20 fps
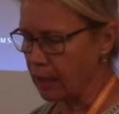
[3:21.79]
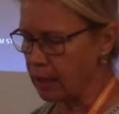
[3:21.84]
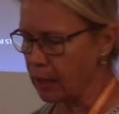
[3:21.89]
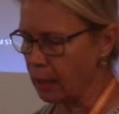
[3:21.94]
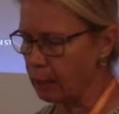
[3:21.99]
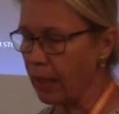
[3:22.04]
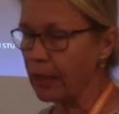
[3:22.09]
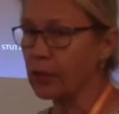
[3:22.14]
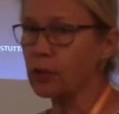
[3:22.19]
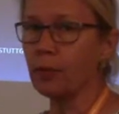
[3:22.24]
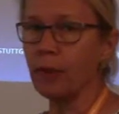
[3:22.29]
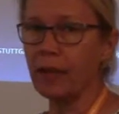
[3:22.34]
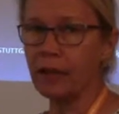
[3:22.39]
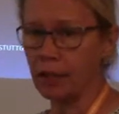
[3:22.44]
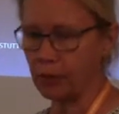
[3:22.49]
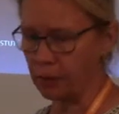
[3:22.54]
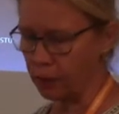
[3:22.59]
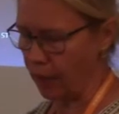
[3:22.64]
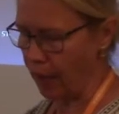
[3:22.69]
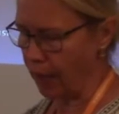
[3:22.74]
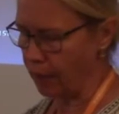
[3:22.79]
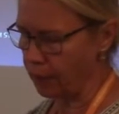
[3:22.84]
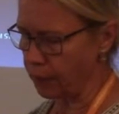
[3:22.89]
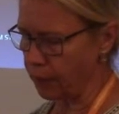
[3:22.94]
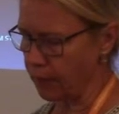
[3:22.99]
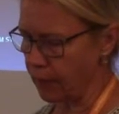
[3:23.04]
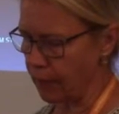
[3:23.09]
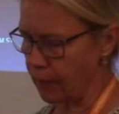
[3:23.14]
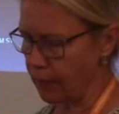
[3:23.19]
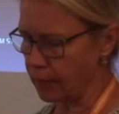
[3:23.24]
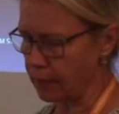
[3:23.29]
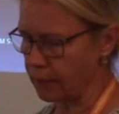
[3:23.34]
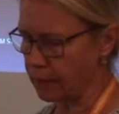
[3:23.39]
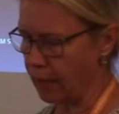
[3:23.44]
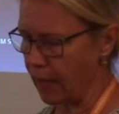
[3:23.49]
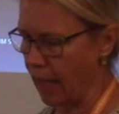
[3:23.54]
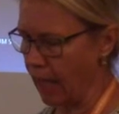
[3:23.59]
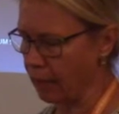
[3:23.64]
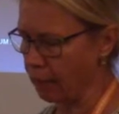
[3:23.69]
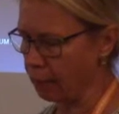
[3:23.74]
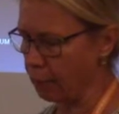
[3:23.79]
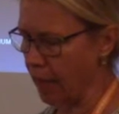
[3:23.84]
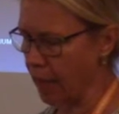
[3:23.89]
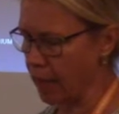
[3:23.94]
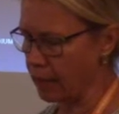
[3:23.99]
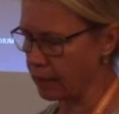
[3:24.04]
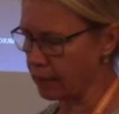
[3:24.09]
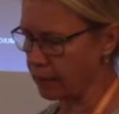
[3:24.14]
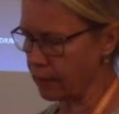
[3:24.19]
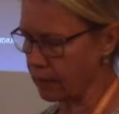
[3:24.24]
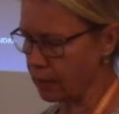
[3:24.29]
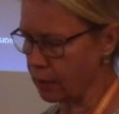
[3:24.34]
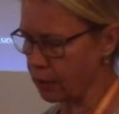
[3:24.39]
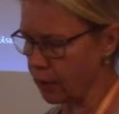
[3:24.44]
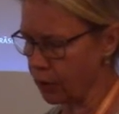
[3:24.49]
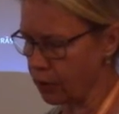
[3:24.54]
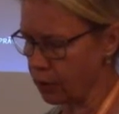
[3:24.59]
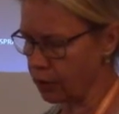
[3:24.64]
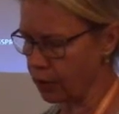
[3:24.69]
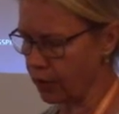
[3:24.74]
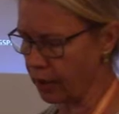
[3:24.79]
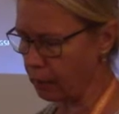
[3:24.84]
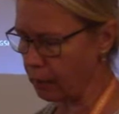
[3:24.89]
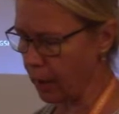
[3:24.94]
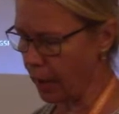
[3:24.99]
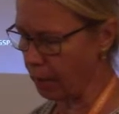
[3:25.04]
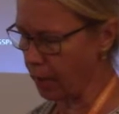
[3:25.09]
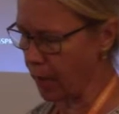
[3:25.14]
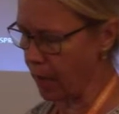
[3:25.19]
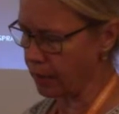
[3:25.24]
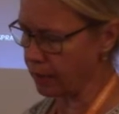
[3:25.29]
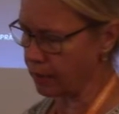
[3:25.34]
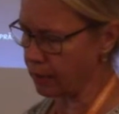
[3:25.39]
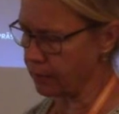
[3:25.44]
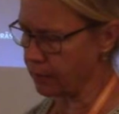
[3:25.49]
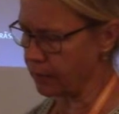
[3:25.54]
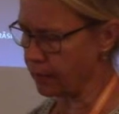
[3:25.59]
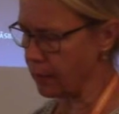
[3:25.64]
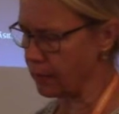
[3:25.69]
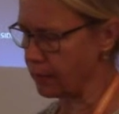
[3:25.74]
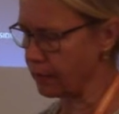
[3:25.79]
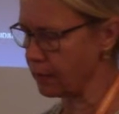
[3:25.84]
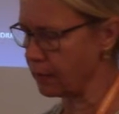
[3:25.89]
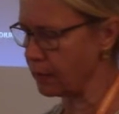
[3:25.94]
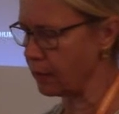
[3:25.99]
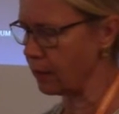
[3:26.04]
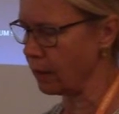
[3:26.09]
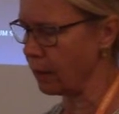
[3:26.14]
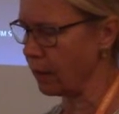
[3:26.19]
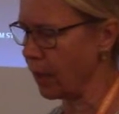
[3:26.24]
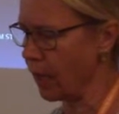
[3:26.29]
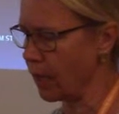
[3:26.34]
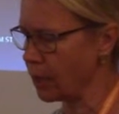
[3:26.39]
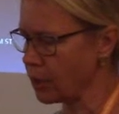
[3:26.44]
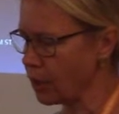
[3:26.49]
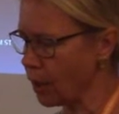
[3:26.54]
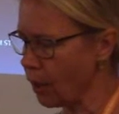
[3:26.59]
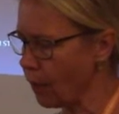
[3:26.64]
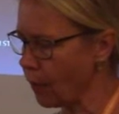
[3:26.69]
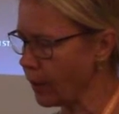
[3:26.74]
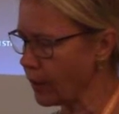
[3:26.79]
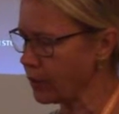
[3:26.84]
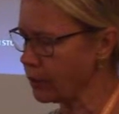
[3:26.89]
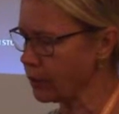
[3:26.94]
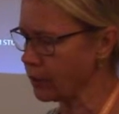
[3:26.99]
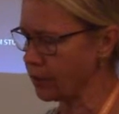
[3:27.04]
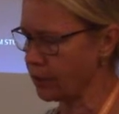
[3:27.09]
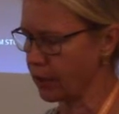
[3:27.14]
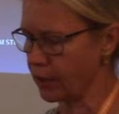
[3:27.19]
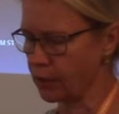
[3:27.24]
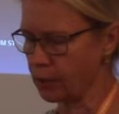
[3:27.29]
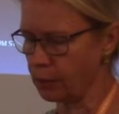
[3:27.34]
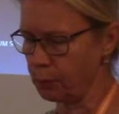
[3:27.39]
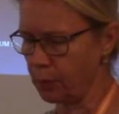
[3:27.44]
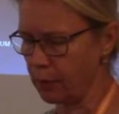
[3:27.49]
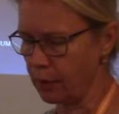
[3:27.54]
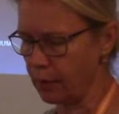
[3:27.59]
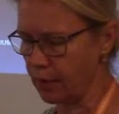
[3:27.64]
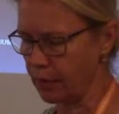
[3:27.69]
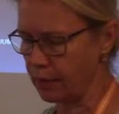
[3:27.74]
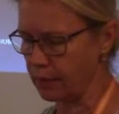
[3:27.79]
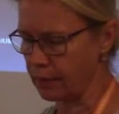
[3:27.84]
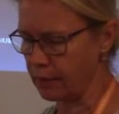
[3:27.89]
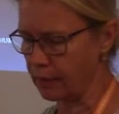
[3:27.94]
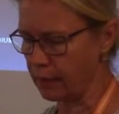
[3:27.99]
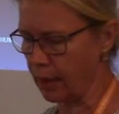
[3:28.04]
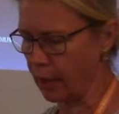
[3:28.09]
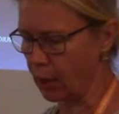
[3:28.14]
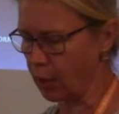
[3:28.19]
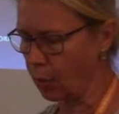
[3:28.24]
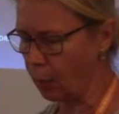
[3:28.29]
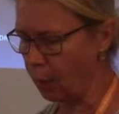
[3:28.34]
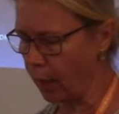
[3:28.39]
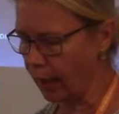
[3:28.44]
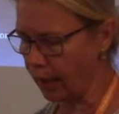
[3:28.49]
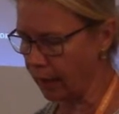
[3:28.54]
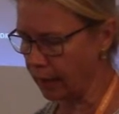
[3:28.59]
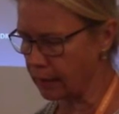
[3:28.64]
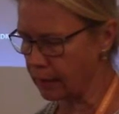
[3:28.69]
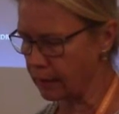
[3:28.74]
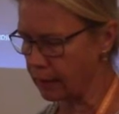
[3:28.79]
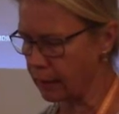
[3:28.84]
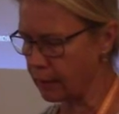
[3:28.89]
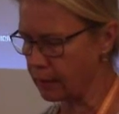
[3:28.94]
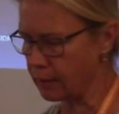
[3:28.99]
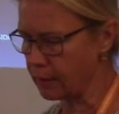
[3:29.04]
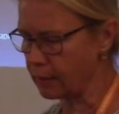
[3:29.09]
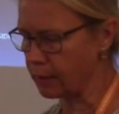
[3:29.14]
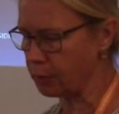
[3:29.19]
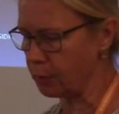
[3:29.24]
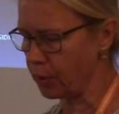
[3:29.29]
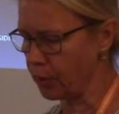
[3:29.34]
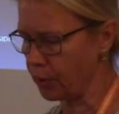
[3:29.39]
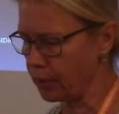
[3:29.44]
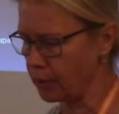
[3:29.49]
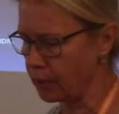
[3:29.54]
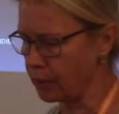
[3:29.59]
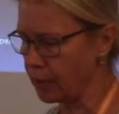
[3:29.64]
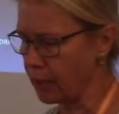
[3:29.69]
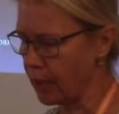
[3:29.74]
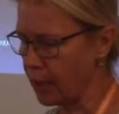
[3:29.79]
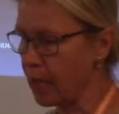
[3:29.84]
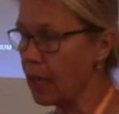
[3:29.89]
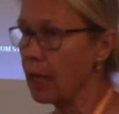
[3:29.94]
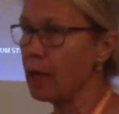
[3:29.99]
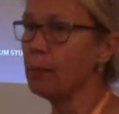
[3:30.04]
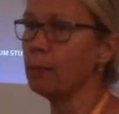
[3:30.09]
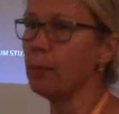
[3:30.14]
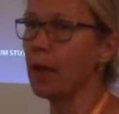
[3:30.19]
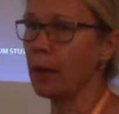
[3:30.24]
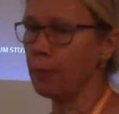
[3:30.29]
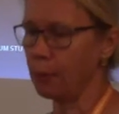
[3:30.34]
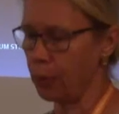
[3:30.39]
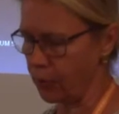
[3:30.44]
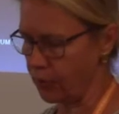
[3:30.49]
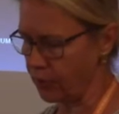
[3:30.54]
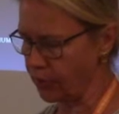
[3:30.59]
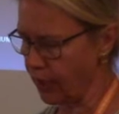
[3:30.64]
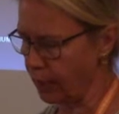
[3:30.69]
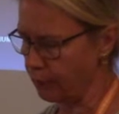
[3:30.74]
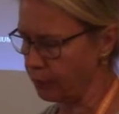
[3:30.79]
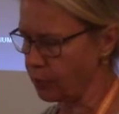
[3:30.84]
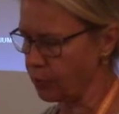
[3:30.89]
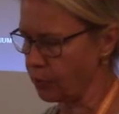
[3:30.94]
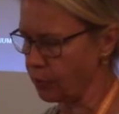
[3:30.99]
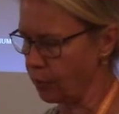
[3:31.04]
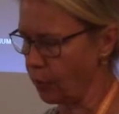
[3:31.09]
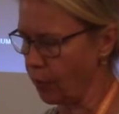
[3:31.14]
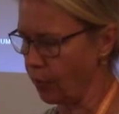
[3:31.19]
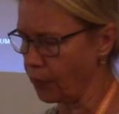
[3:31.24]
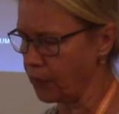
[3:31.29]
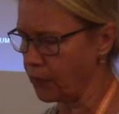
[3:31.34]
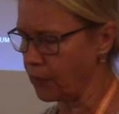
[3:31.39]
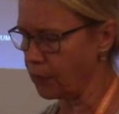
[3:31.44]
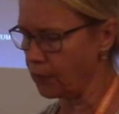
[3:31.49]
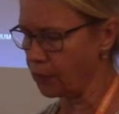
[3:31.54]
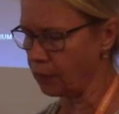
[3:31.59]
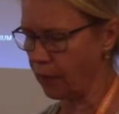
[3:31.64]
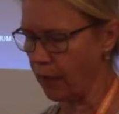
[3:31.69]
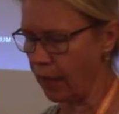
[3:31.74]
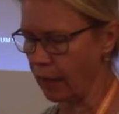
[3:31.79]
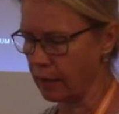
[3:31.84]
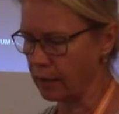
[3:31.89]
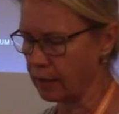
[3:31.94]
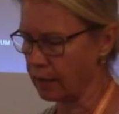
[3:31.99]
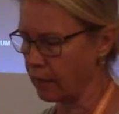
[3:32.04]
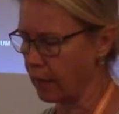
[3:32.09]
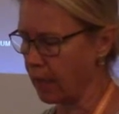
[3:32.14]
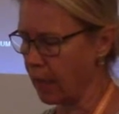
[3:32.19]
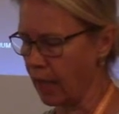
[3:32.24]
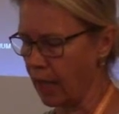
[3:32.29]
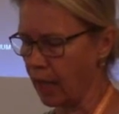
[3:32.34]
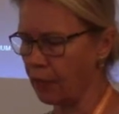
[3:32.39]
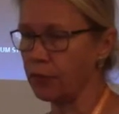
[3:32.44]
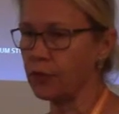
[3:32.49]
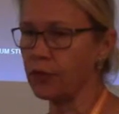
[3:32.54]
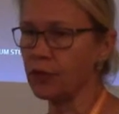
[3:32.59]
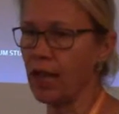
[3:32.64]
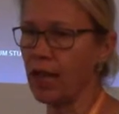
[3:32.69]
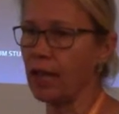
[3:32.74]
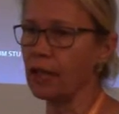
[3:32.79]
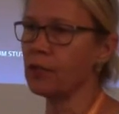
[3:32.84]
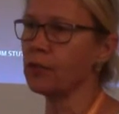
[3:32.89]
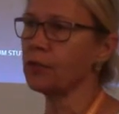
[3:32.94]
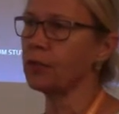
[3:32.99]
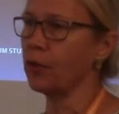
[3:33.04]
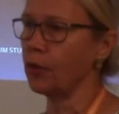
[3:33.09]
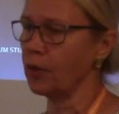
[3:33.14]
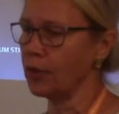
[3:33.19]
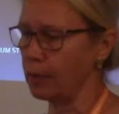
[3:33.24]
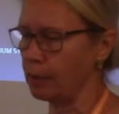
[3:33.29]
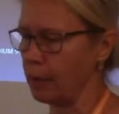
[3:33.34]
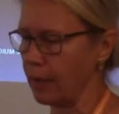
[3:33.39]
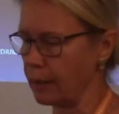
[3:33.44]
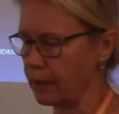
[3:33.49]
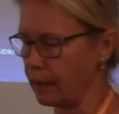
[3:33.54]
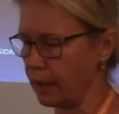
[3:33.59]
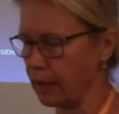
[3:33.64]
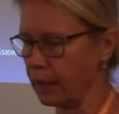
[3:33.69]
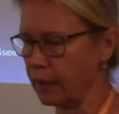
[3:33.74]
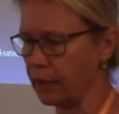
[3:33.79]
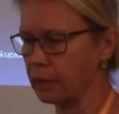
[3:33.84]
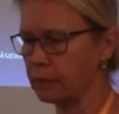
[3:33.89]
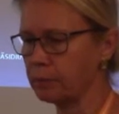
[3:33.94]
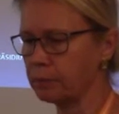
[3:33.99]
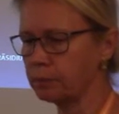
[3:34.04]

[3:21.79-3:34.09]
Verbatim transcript: Nearby twenty-five years have passed since finishing my master's thesis, and owing to the experience acquired in this period, my perception of these finds have changed fundamentally.